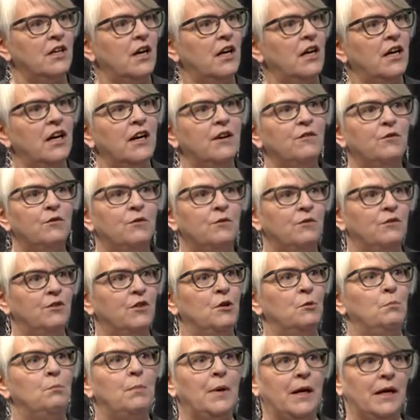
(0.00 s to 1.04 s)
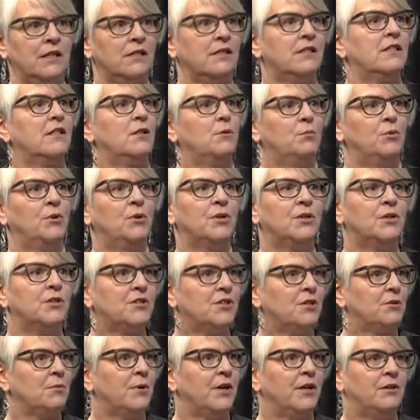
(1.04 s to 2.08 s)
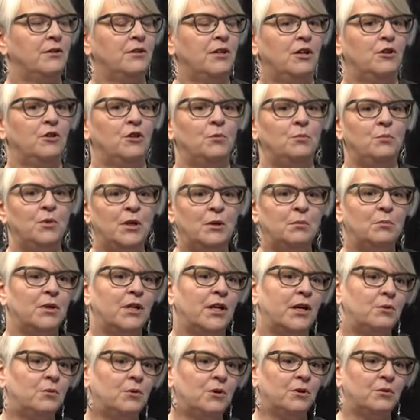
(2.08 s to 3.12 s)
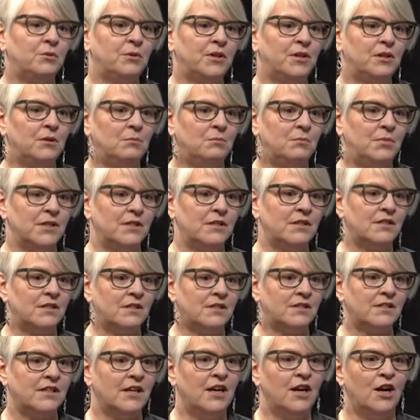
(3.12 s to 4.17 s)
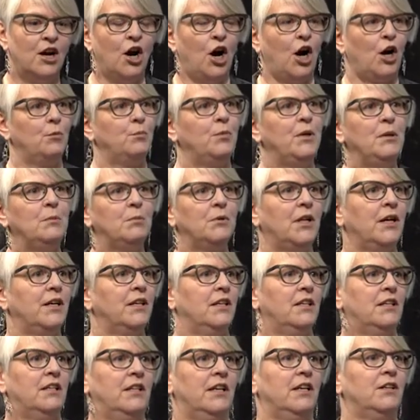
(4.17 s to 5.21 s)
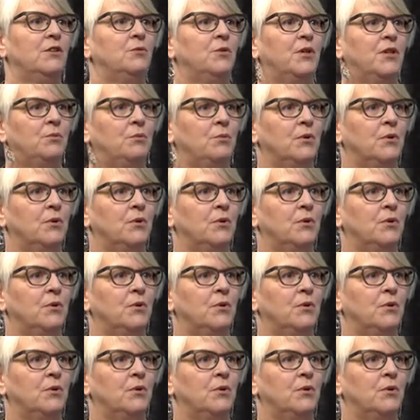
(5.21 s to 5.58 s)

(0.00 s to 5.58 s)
I have the best supporters around now. The people I work with in business are people I connect with.